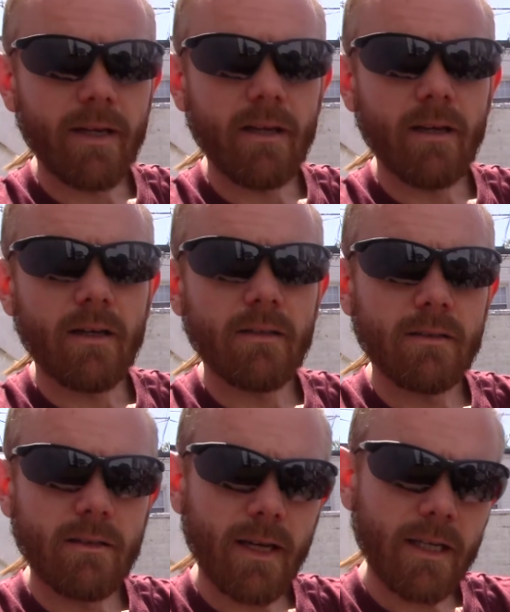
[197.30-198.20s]
uh,
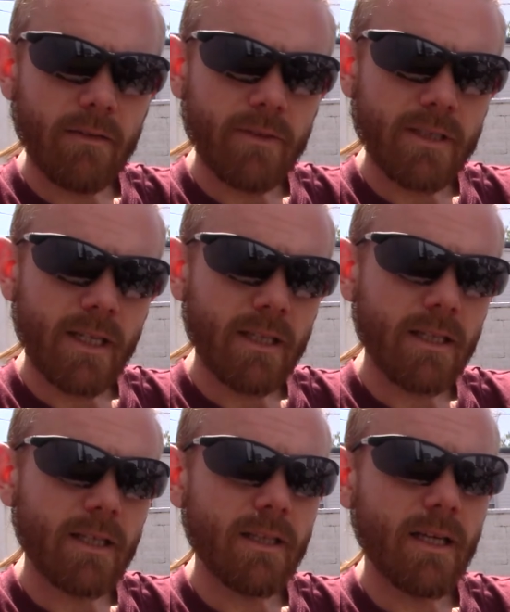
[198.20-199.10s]
negative is
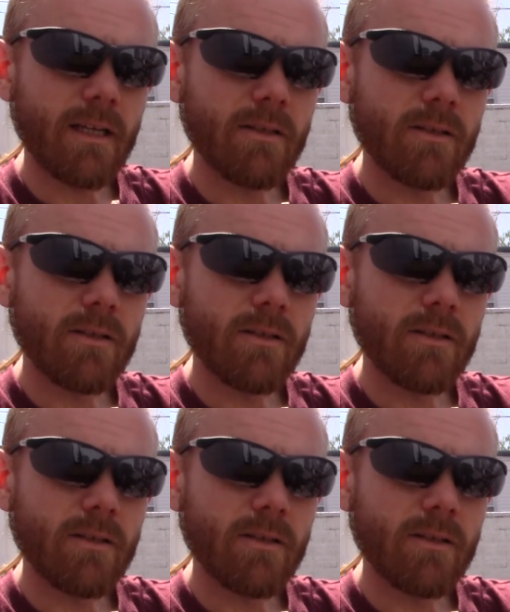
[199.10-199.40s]
anything that